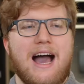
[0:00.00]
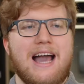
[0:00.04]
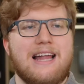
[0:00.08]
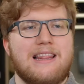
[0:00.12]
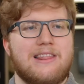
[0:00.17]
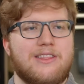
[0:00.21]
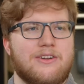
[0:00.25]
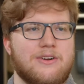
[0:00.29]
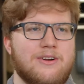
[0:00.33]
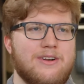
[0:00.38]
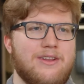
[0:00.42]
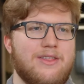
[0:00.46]
I
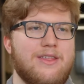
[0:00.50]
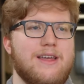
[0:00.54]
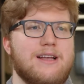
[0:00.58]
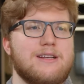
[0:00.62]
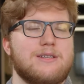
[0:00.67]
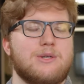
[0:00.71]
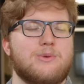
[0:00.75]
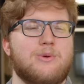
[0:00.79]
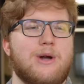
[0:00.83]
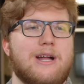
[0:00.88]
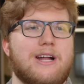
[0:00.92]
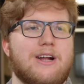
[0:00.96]
learned things
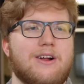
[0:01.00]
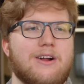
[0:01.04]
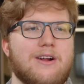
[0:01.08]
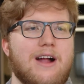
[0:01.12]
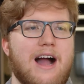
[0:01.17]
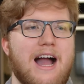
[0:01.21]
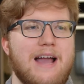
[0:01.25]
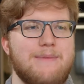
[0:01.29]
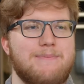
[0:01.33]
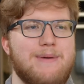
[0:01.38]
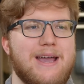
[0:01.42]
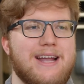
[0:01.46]
quicker,
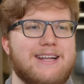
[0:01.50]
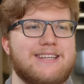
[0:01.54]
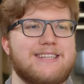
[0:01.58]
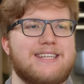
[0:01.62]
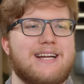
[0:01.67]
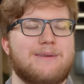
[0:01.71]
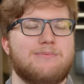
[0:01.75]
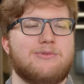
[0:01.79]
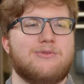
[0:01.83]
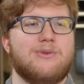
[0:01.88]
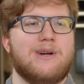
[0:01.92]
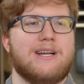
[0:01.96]
I picked it
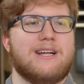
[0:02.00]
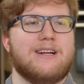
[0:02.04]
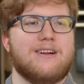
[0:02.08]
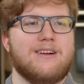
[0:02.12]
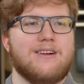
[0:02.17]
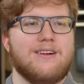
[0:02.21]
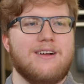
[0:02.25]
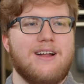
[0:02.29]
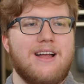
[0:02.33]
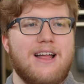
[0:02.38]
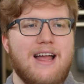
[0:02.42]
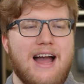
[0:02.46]
up
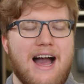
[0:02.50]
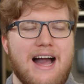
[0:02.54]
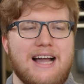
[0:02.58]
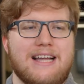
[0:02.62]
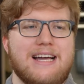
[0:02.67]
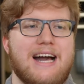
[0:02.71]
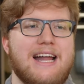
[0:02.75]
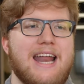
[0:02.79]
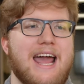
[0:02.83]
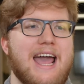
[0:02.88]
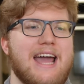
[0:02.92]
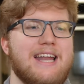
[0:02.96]
quicker, I
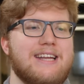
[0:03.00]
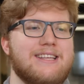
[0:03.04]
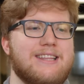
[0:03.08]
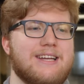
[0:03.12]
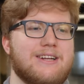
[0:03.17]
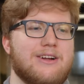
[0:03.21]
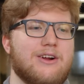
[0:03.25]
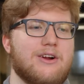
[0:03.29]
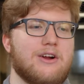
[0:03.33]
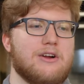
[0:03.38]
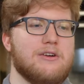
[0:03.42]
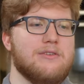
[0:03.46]
got ahead of the
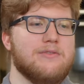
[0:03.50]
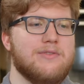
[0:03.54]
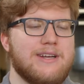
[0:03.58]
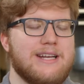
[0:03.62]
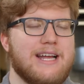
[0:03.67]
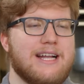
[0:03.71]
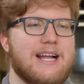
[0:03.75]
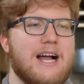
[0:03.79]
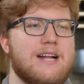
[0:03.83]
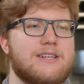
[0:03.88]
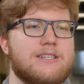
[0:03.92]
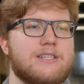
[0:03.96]
curve,
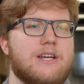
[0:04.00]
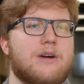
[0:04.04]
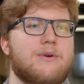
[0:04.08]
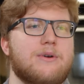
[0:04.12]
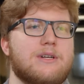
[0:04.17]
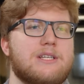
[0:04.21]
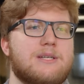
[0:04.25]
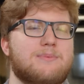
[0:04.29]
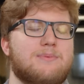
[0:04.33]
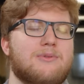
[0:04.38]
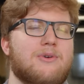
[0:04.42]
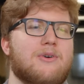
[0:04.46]
and I got to go
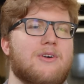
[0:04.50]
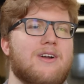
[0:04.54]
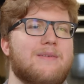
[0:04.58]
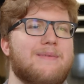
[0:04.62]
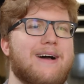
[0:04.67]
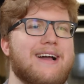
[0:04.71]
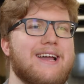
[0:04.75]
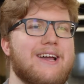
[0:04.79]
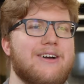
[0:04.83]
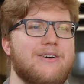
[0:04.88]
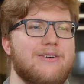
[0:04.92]
explore on my